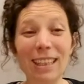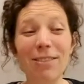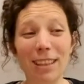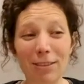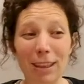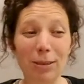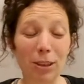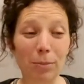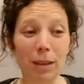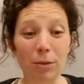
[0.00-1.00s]
even if I'm
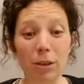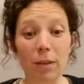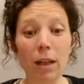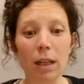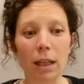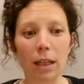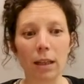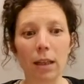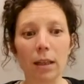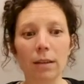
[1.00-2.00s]
sometimes struggling a
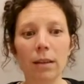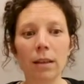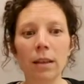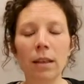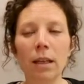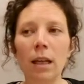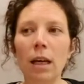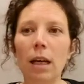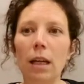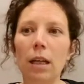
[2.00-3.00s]
lot.
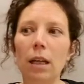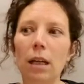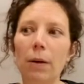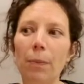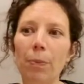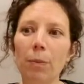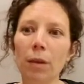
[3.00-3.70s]
And